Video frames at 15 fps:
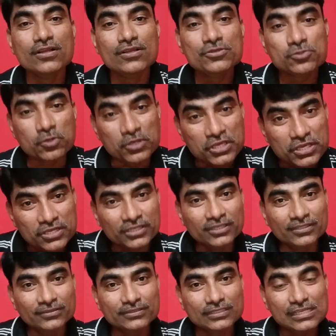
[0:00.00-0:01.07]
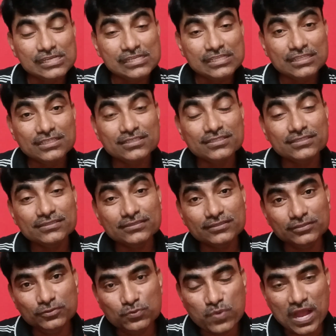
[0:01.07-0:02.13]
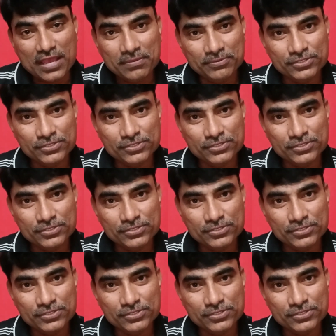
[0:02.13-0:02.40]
So here the wife